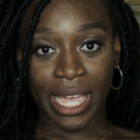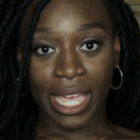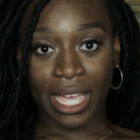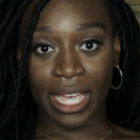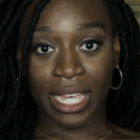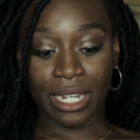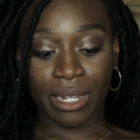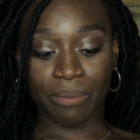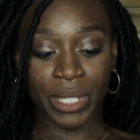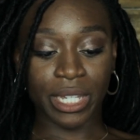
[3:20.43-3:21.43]

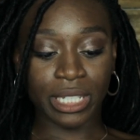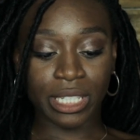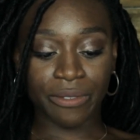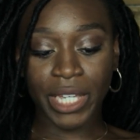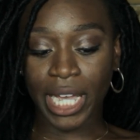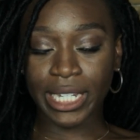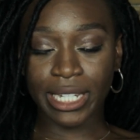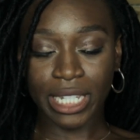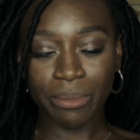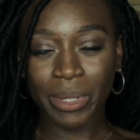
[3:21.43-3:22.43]
And because of
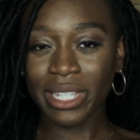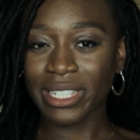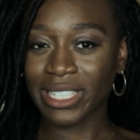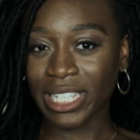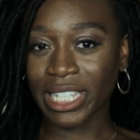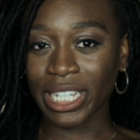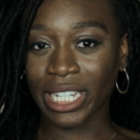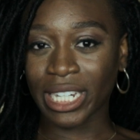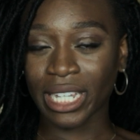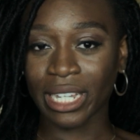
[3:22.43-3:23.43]
that
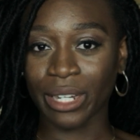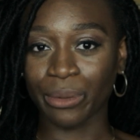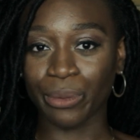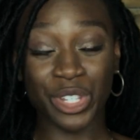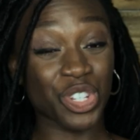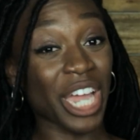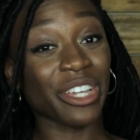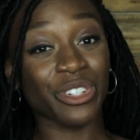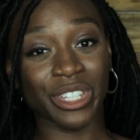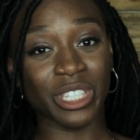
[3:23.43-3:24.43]
deep-seated
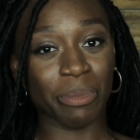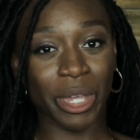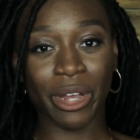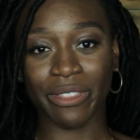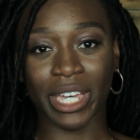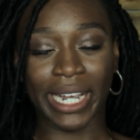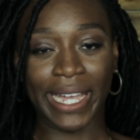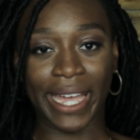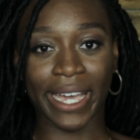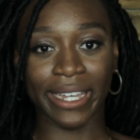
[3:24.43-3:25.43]
rejection spirit that I
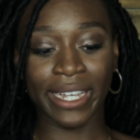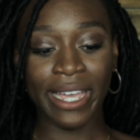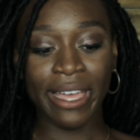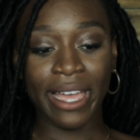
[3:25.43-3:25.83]
had,